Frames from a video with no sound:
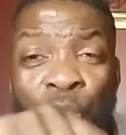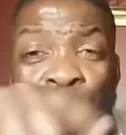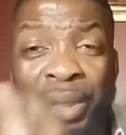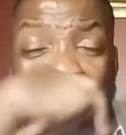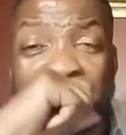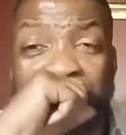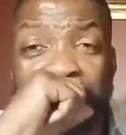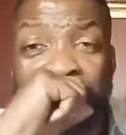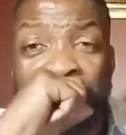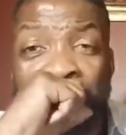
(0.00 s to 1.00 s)
new beginning,
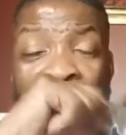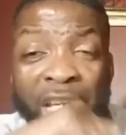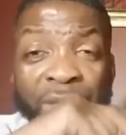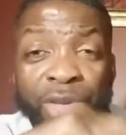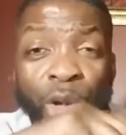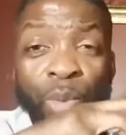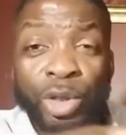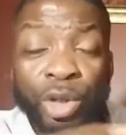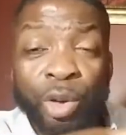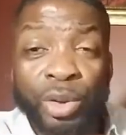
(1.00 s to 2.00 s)
even though we
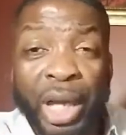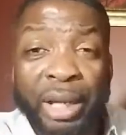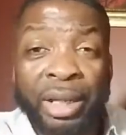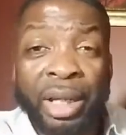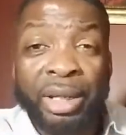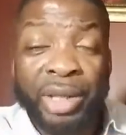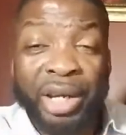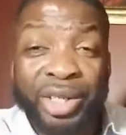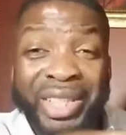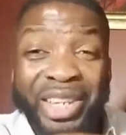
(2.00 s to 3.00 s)
know that
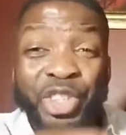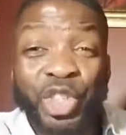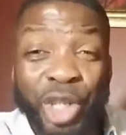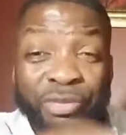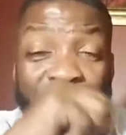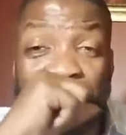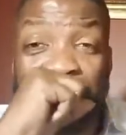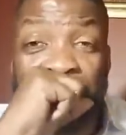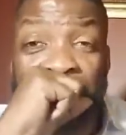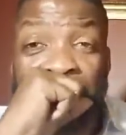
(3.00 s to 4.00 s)
there is a
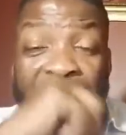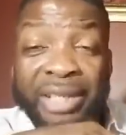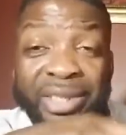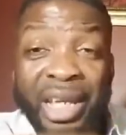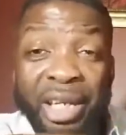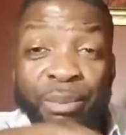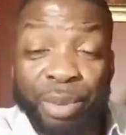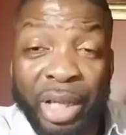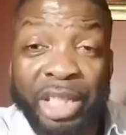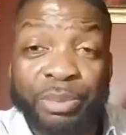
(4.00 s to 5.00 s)
shifting that's taken
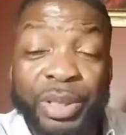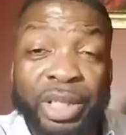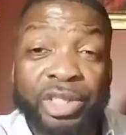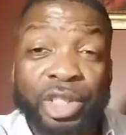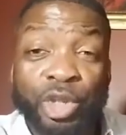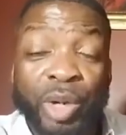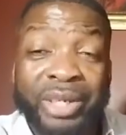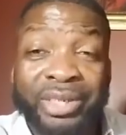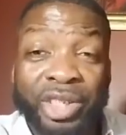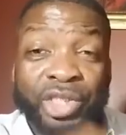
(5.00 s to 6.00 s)
place because the
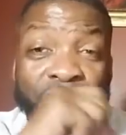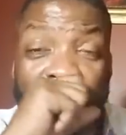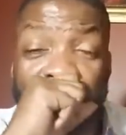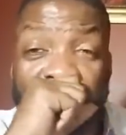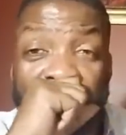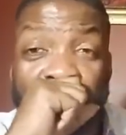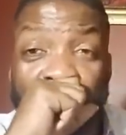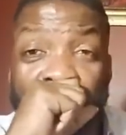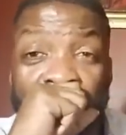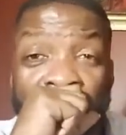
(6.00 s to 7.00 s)
transition of
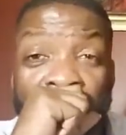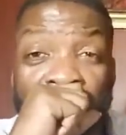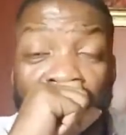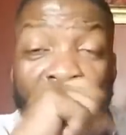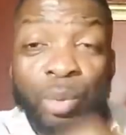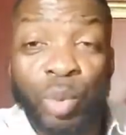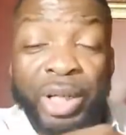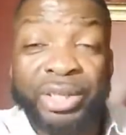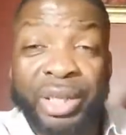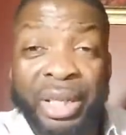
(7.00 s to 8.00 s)
Israel, right, went
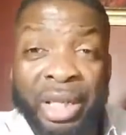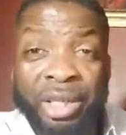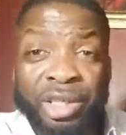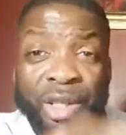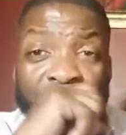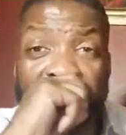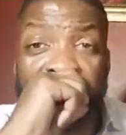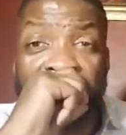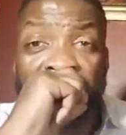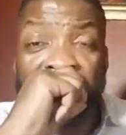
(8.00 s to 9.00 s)
into Egypt
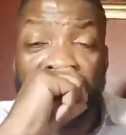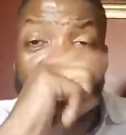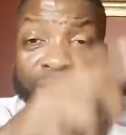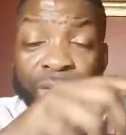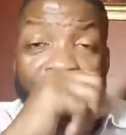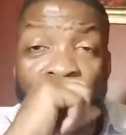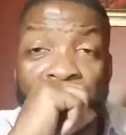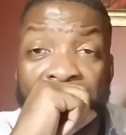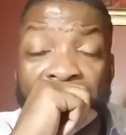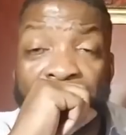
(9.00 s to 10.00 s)
and they strayed
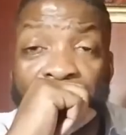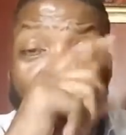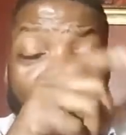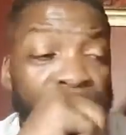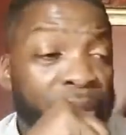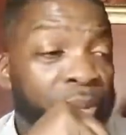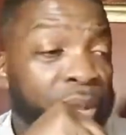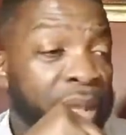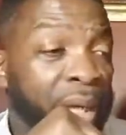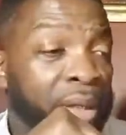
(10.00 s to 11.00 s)
away. But we'll deal
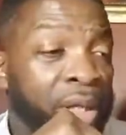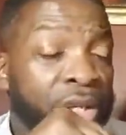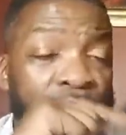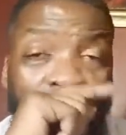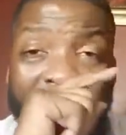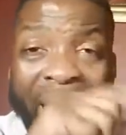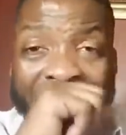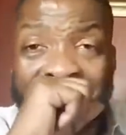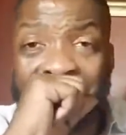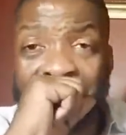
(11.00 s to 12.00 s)
with that. So
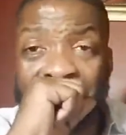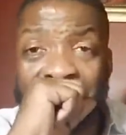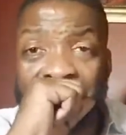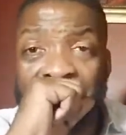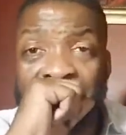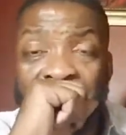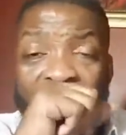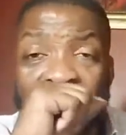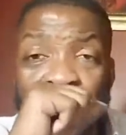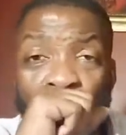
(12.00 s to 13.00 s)
Exodus, the
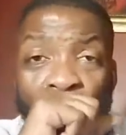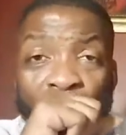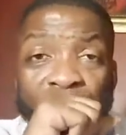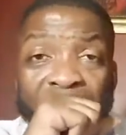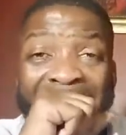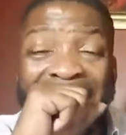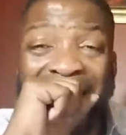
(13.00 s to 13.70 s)
Hebrew word, the